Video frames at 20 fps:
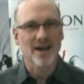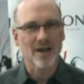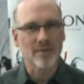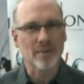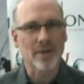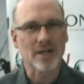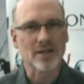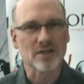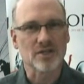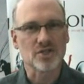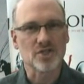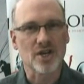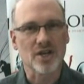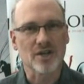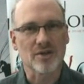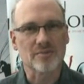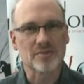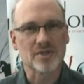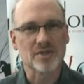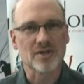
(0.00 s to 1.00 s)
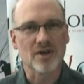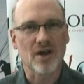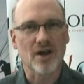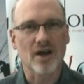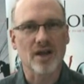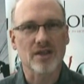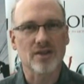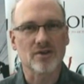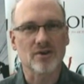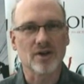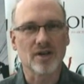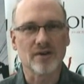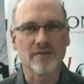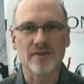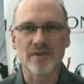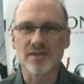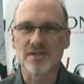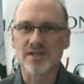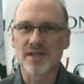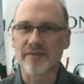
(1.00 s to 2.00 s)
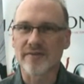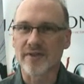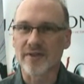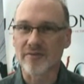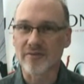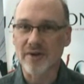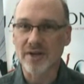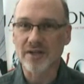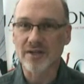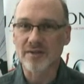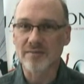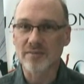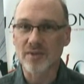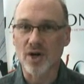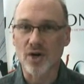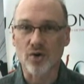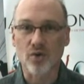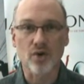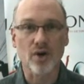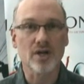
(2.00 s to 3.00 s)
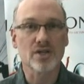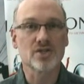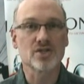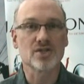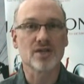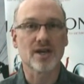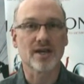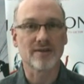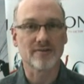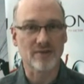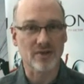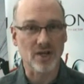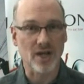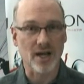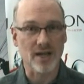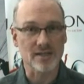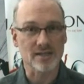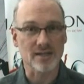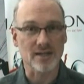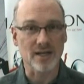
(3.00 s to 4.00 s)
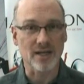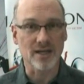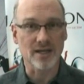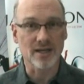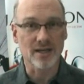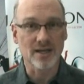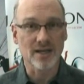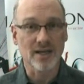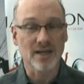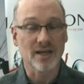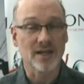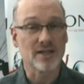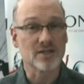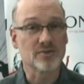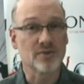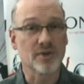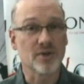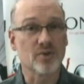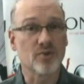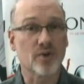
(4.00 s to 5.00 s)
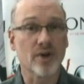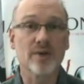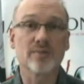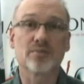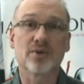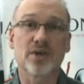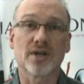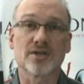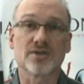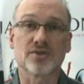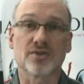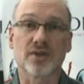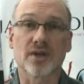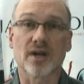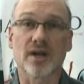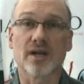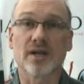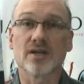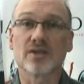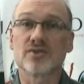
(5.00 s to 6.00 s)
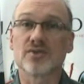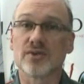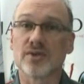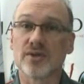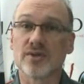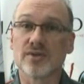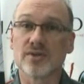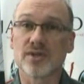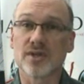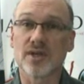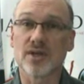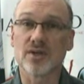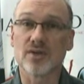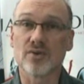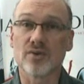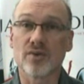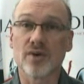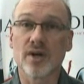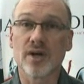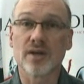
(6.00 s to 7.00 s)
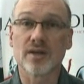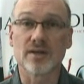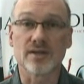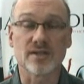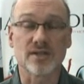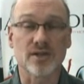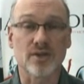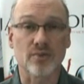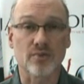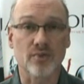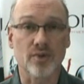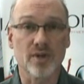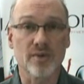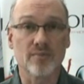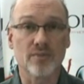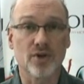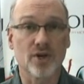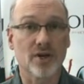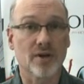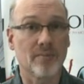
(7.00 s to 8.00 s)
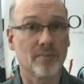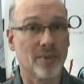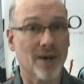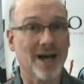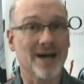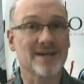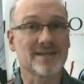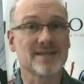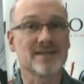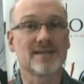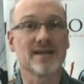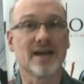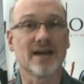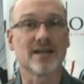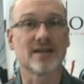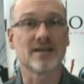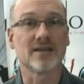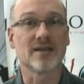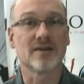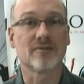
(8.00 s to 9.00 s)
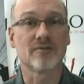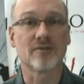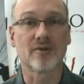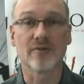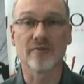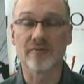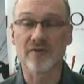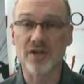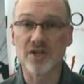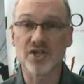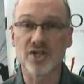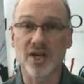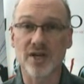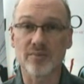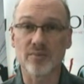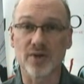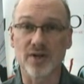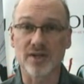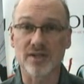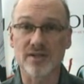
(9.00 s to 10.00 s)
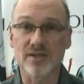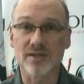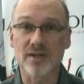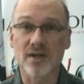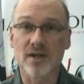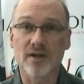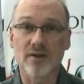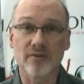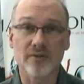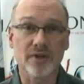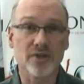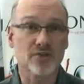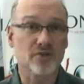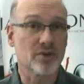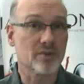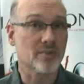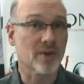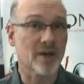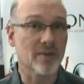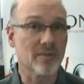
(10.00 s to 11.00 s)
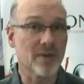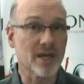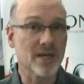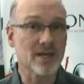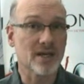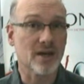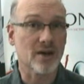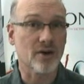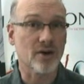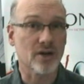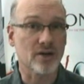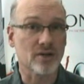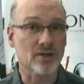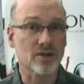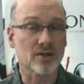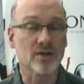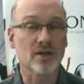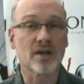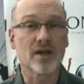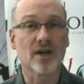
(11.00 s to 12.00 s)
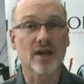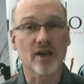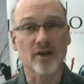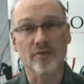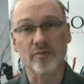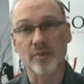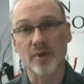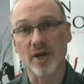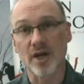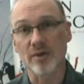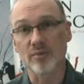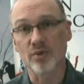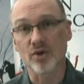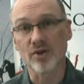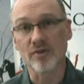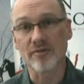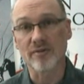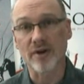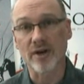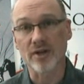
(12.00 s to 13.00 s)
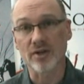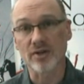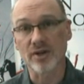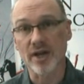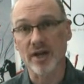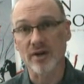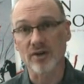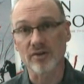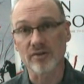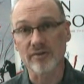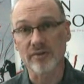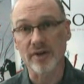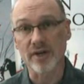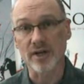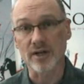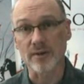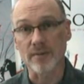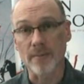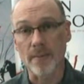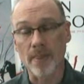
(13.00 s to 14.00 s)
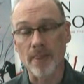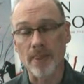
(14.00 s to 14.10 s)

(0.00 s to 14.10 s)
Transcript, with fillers: I'm Alan Jacobson, author of The Seventh Victim, Crush and Velocity, and it's with great pleasure that I introduce to you this three book box set from VJ Books featuring my main character, FBI profiler Karen Vail.